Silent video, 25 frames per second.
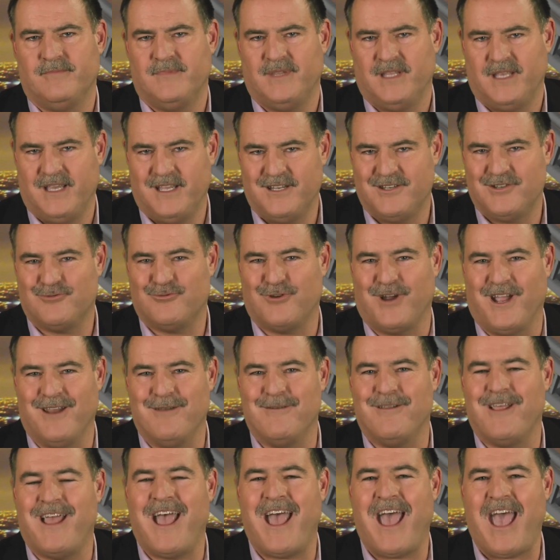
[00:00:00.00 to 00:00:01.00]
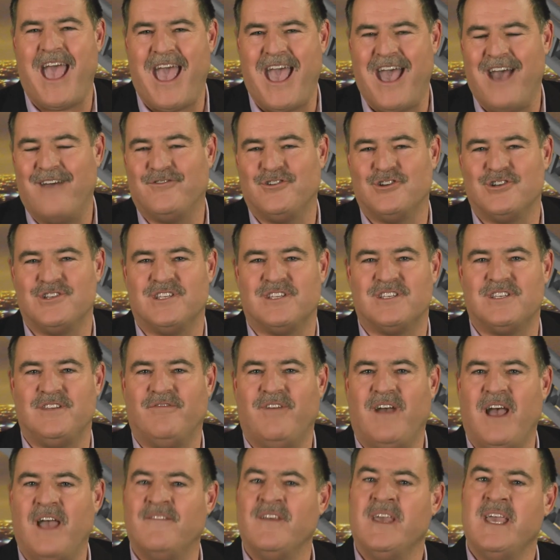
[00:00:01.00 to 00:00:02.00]
That's right, after
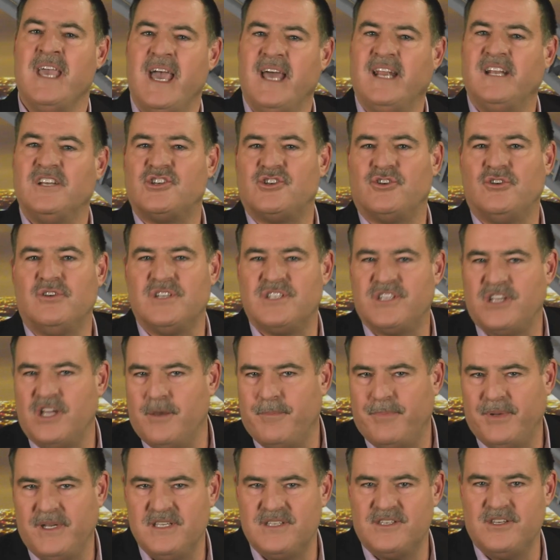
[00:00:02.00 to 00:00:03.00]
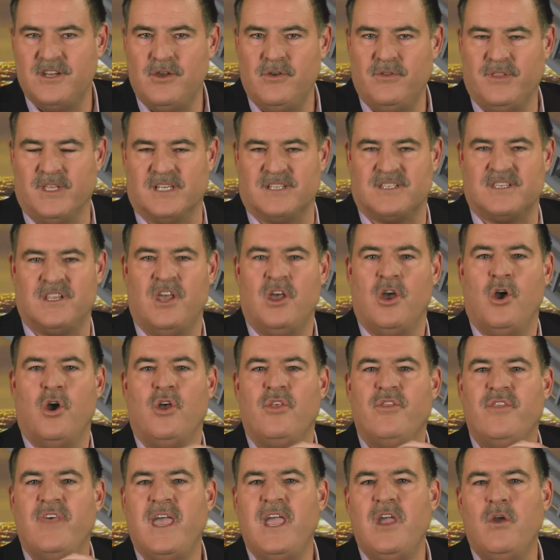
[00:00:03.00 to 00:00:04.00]
65. And insurance companies know this.
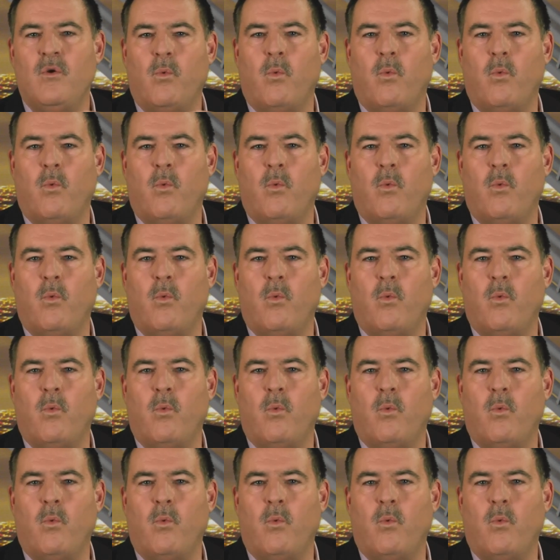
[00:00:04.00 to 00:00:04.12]
They